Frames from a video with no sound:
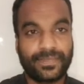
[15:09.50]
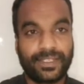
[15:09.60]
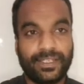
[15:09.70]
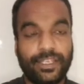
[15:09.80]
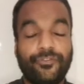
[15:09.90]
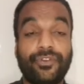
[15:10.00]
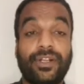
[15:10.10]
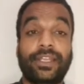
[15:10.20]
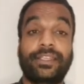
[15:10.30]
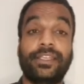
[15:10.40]
If you
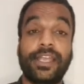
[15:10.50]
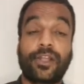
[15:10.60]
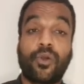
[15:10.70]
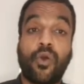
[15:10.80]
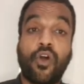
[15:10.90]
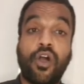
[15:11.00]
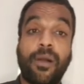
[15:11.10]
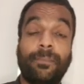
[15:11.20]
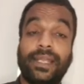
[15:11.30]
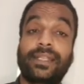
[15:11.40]
are getting a
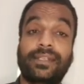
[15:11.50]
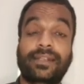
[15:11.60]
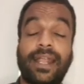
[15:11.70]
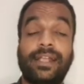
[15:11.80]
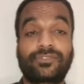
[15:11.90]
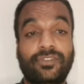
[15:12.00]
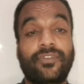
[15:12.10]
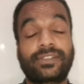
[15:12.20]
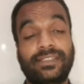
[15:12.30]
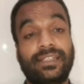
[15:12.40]
complicated transfer
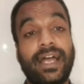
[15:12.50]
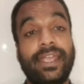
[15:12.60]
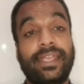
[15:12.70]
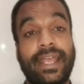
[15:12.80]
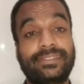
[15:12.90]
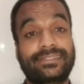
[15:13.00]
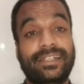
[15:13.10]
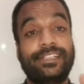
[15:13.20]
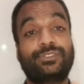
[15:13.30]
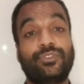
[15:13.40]
function like s
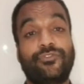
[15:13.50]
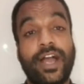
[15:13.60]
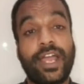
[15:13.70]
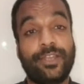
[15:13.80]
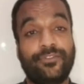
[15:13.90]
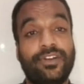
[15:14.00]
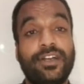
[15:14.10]
raised to 5